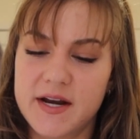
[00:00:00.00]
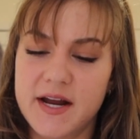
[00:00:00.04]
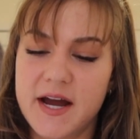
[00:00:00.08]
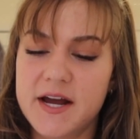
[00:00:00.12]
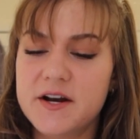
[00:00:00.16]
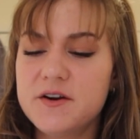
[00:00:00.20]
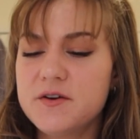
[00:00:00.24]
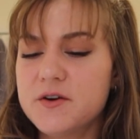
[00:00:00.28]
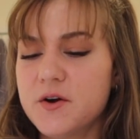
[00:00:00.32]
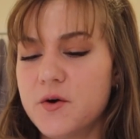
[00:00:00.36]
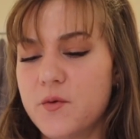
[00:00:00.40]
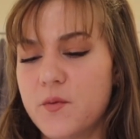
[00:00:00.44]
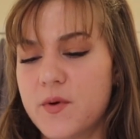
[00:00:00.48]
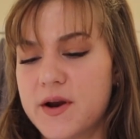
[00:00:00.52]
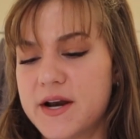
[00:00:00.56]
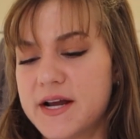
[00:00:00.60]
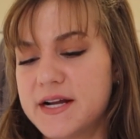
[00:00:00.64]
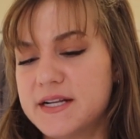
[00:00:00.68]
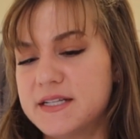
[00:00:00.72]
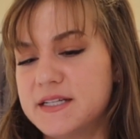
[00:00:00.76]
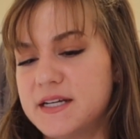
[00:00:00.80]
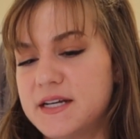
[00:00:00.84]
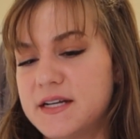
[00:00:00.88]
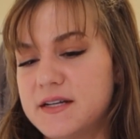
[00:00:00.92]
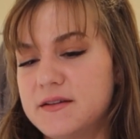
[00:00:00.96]
I don't know what I
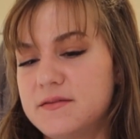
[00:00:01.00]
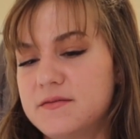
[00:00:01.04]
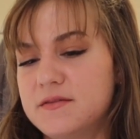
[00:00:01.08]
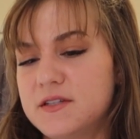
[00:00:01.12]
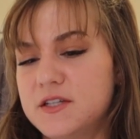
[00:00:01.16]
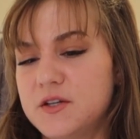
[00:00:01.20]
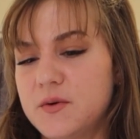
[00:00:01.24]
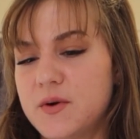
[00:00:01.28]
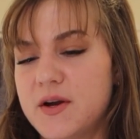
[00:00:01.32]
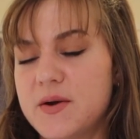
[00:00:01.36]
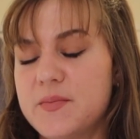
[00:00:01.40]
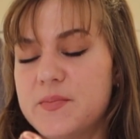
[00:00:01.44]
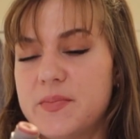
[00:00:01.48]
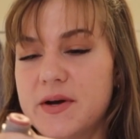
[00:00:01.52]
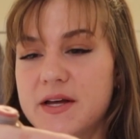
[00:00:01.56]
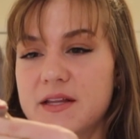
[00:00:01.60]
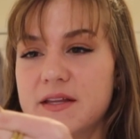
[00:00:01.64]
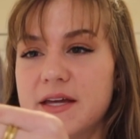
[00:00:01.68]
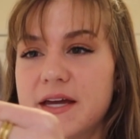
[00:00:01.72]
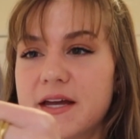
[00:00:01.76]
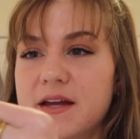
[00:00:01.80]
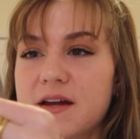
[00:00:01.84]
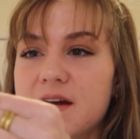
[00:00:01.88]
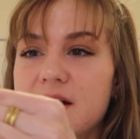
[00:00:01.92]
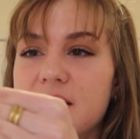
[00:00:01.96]
did to it, but
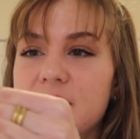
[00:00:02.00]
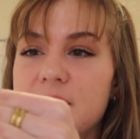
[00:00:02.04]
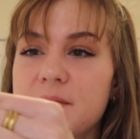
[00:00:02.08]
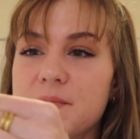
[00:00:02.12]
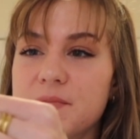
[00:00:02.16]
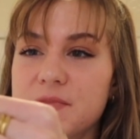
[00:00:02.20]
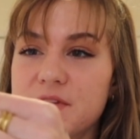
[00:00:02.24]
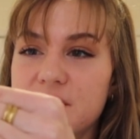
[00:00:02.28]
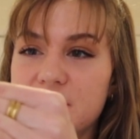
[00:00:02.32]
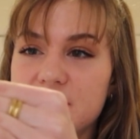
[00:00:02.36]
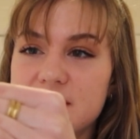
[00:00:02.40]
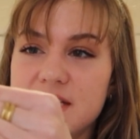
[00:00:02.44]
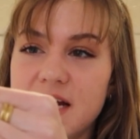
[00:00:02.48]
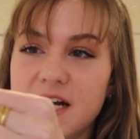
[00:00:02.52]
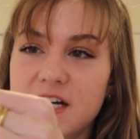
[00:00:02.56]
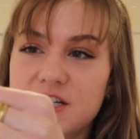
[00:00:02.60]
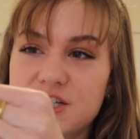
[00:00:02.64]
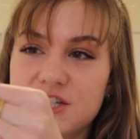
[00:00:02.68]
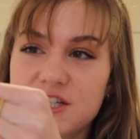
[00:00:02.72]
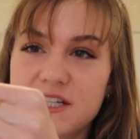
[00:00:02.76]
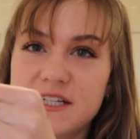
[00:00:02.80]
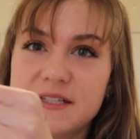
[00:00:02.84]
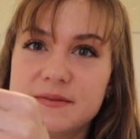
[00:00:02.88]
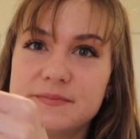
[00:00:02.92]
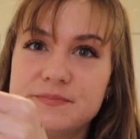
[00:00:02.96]
like there's
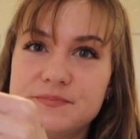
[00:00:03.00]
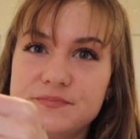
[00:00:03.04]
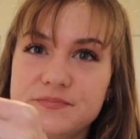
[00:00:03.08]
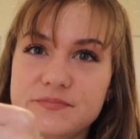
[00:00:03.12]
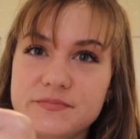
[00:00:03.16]
actually